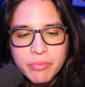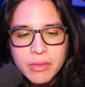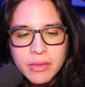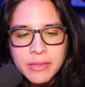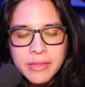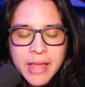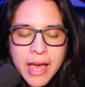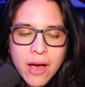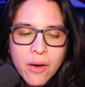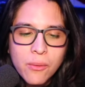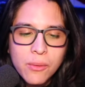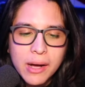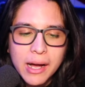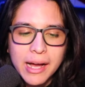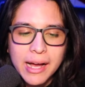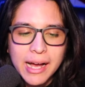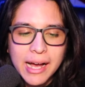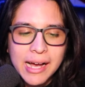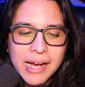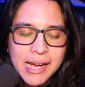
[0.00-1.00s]
Now,
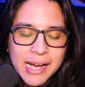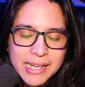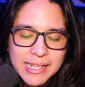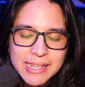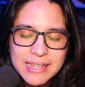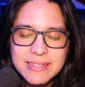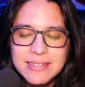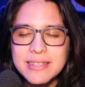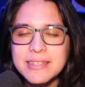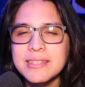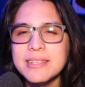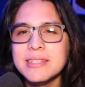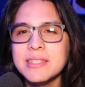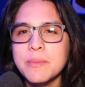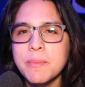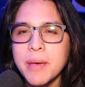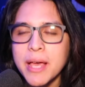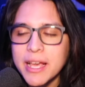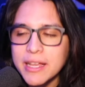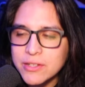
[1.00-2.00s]
I guess it did
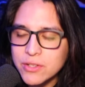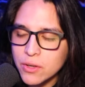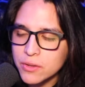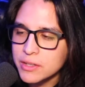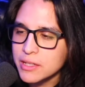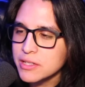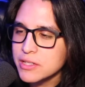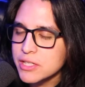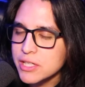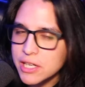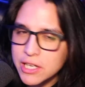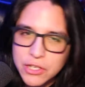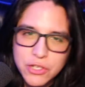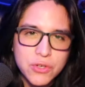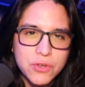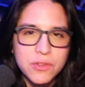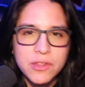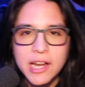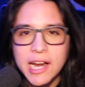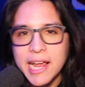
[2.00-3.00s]
depend on the
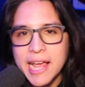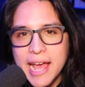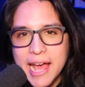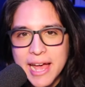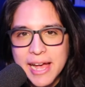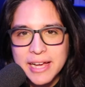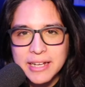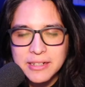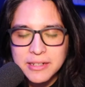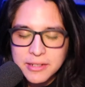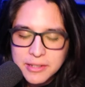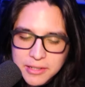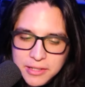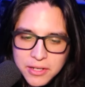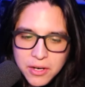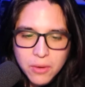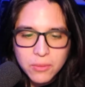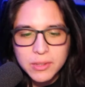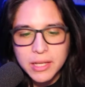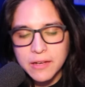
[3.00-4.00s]
teacher that I had, you
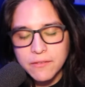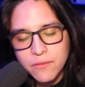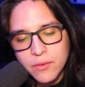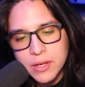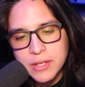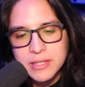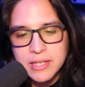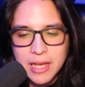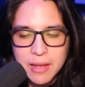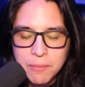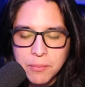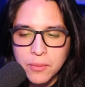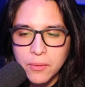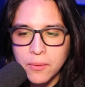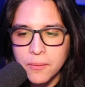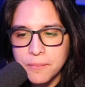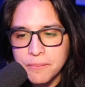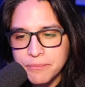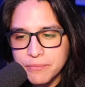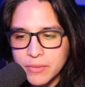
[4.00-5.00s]
know, like, for
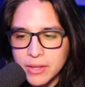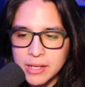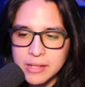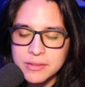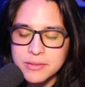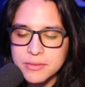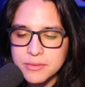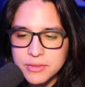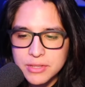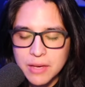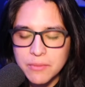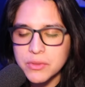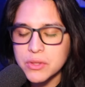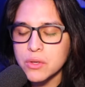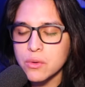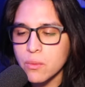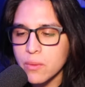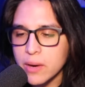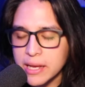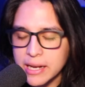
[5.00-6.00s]
example, in
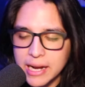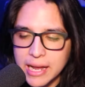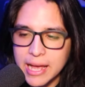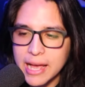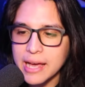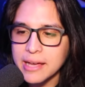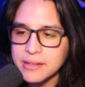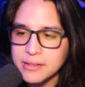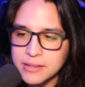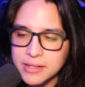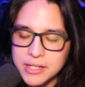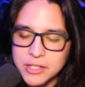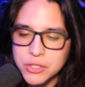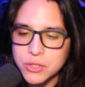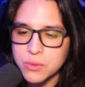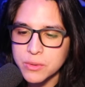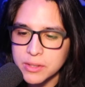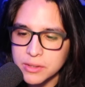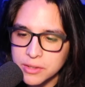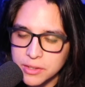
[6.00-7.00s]
seventh grade, I had a
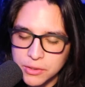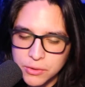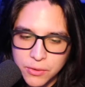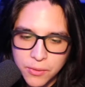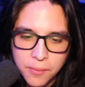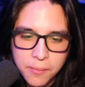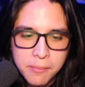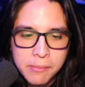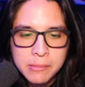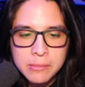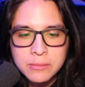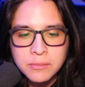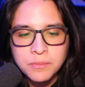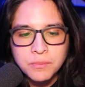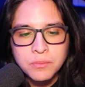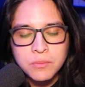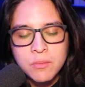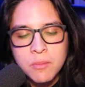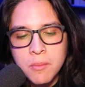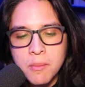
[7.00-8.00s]
history teacher.
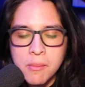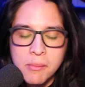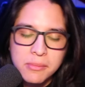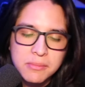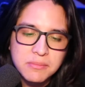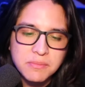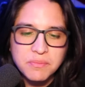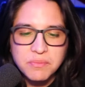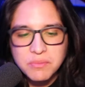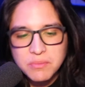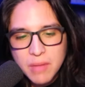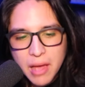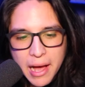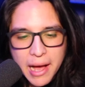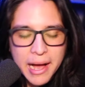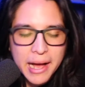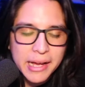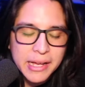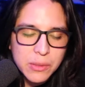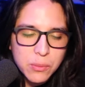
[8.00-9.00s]

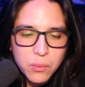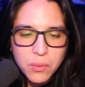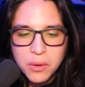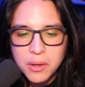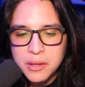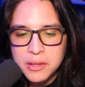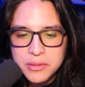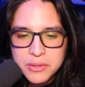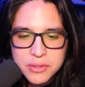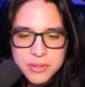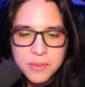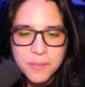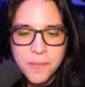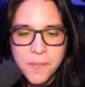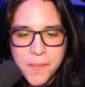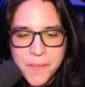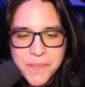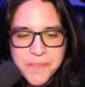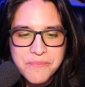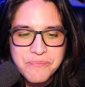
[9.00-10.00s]
I was
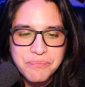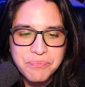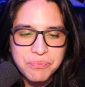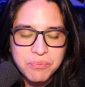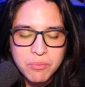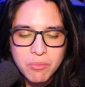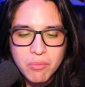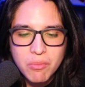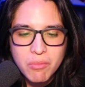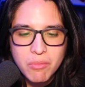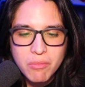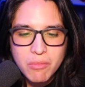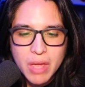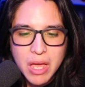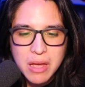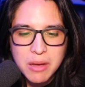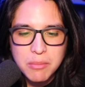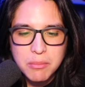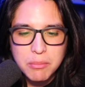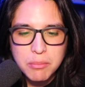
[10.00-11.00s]

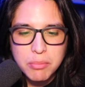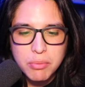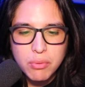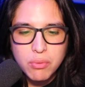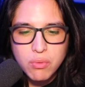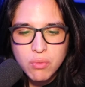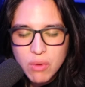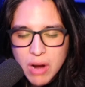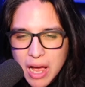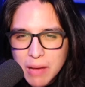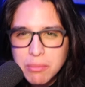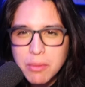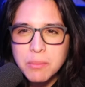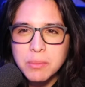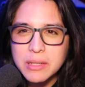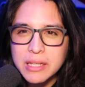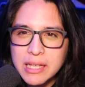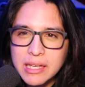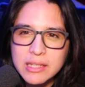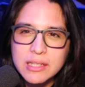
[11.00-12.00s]

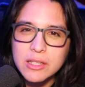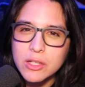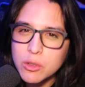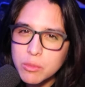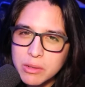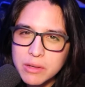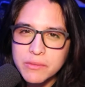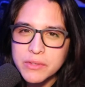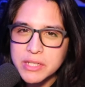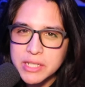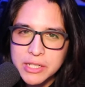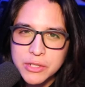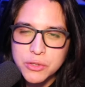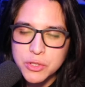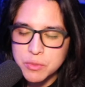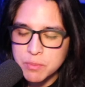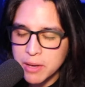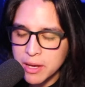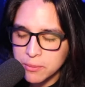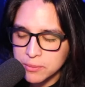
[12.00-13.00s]
probably a little bit of a
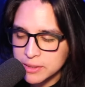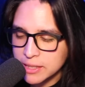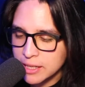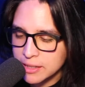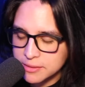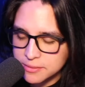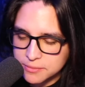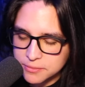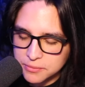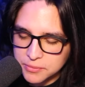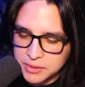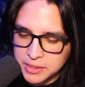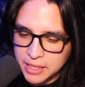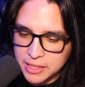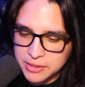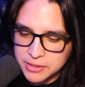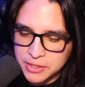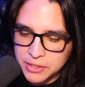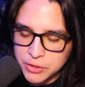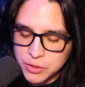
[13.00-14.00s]
teacher's pet with that, with
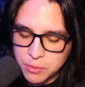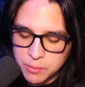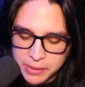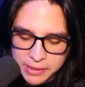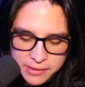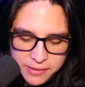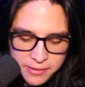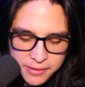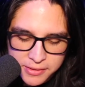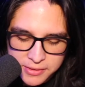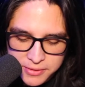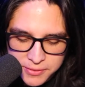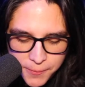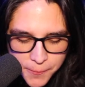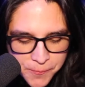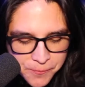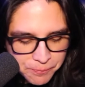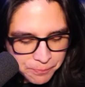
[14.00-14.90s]
that teacher, because